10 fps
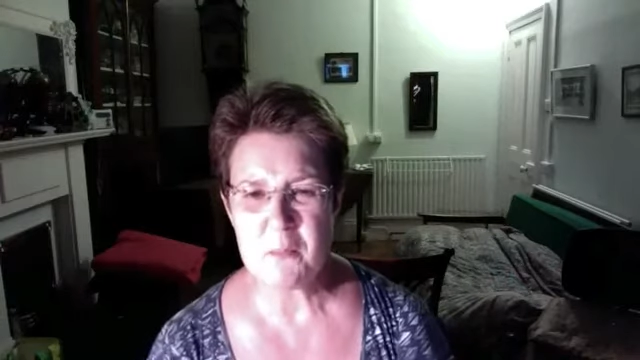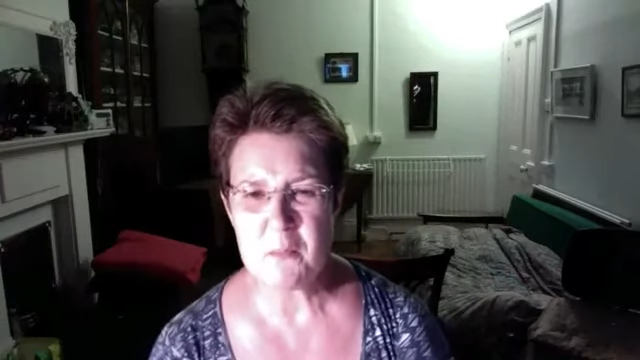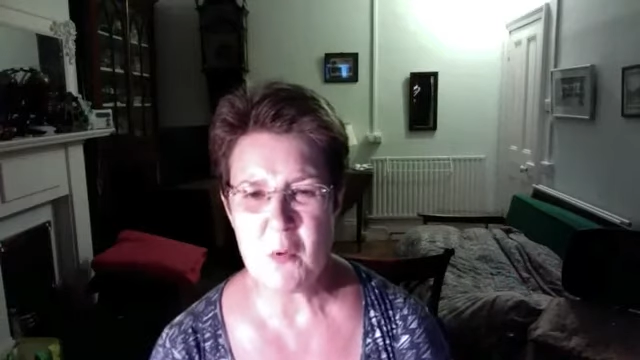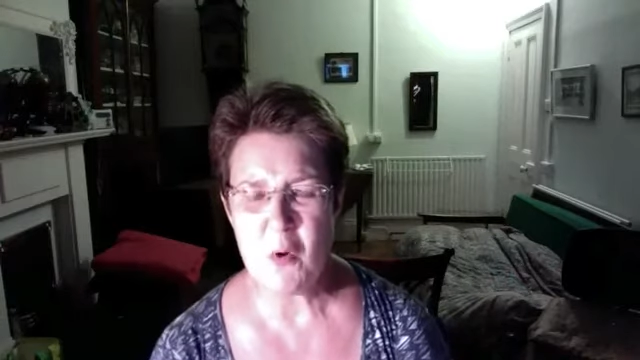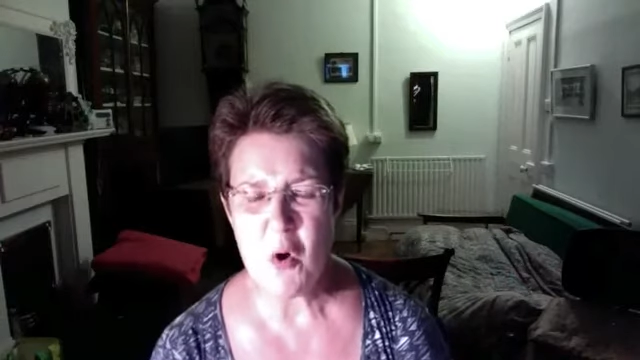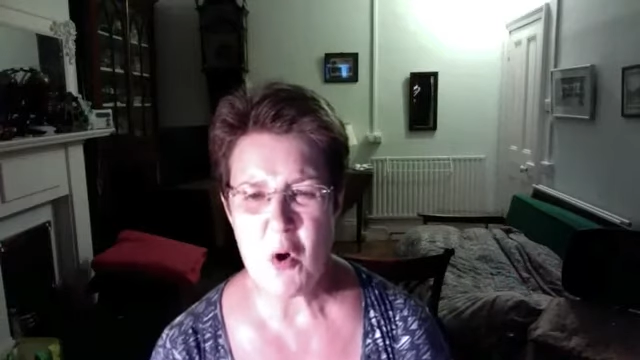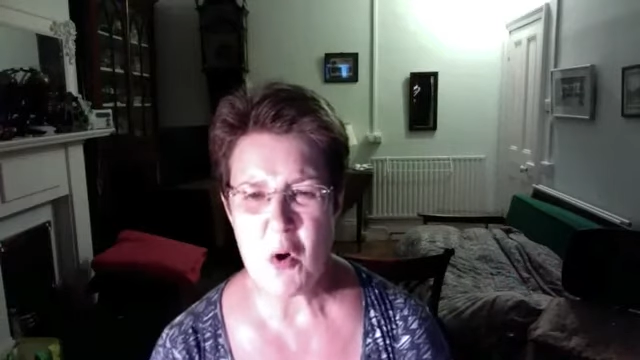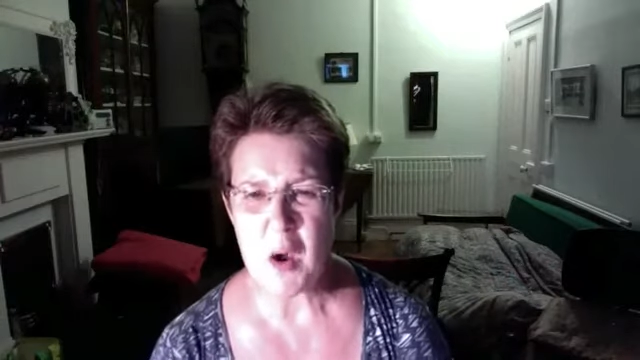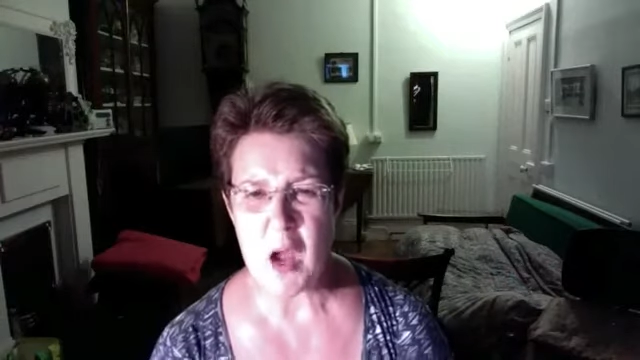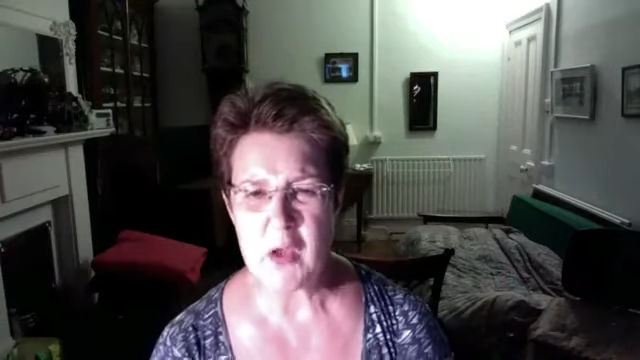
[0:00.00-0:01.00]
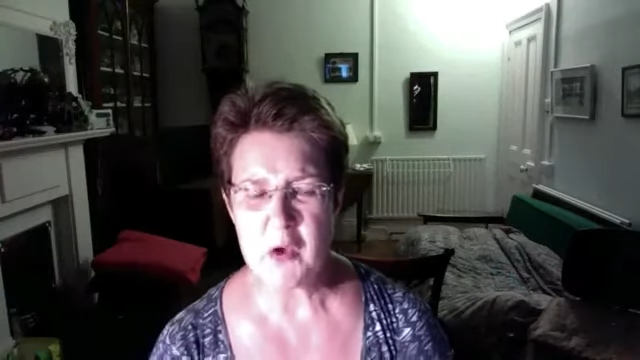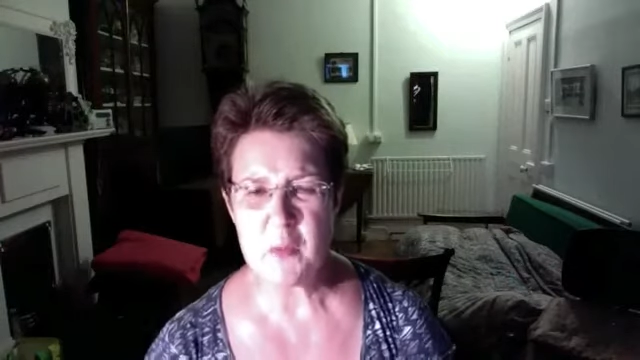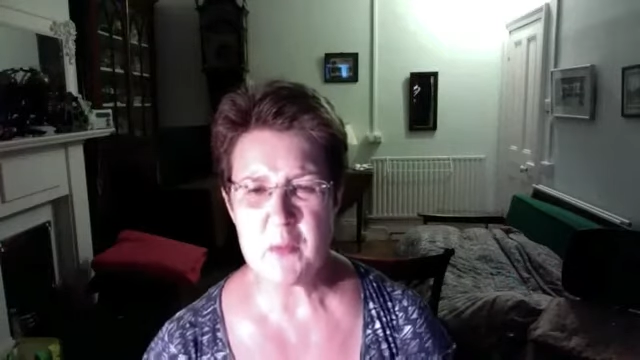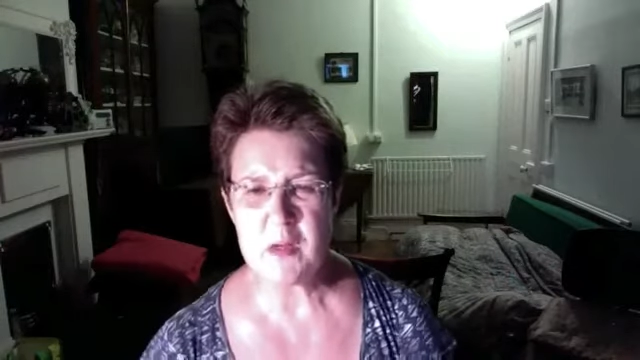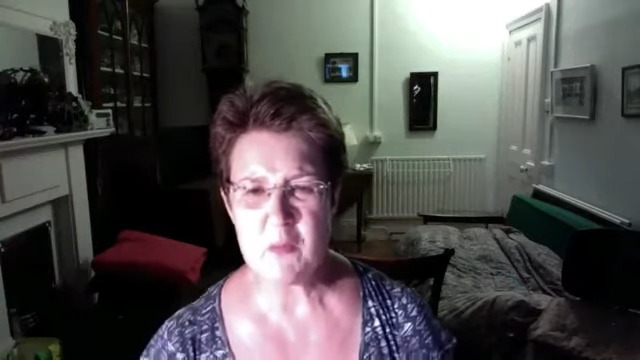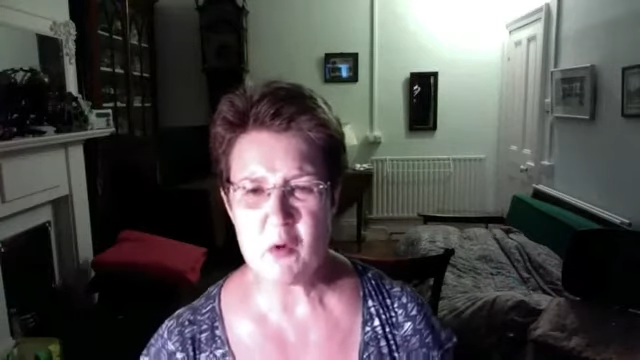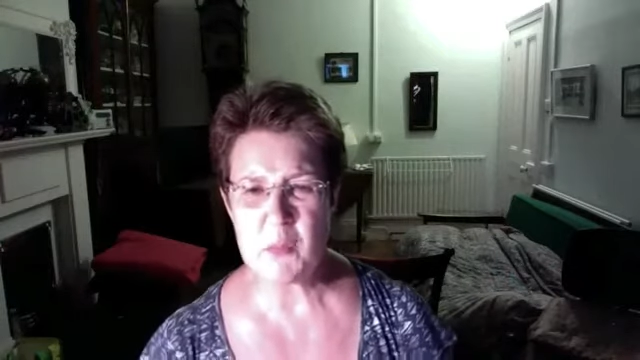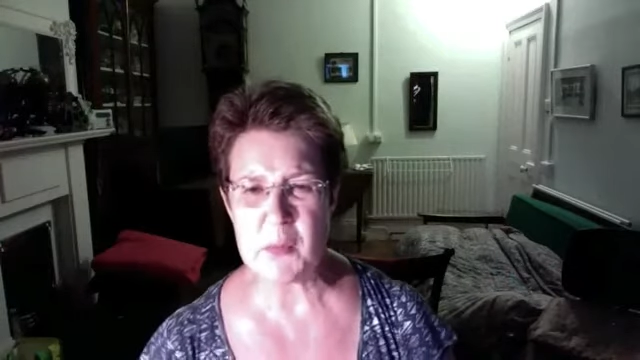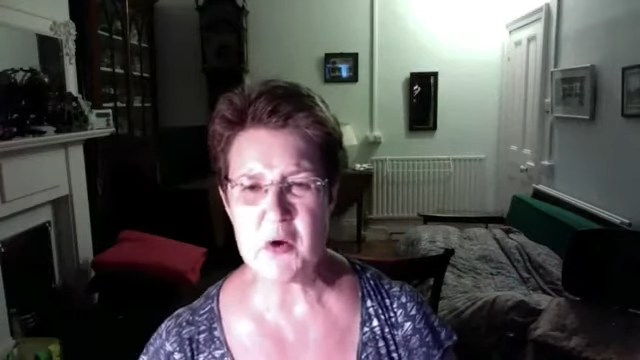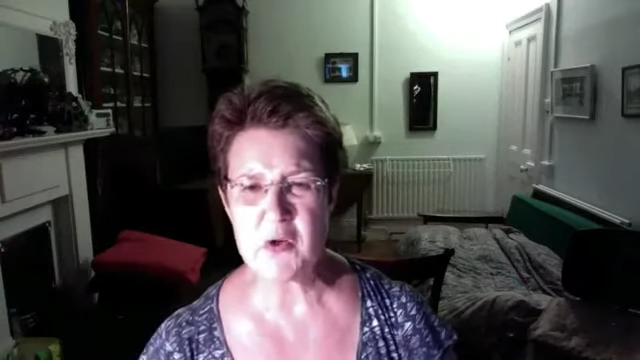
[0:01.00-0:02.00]
more human, more
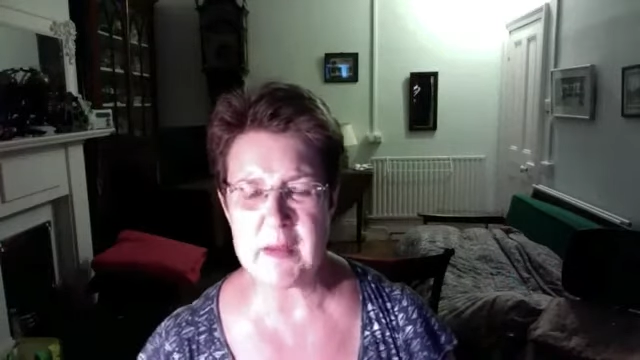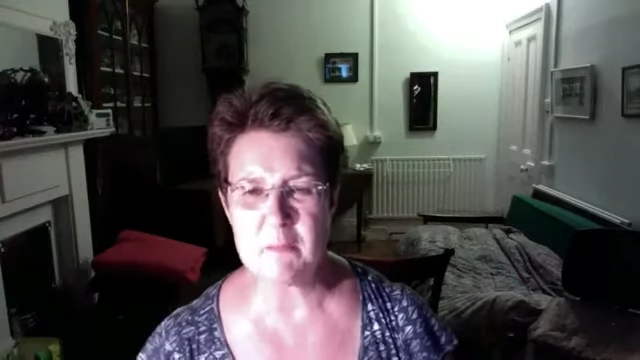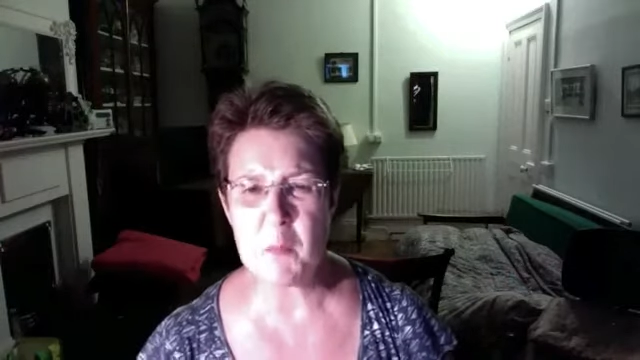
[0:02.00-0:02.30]
approachable,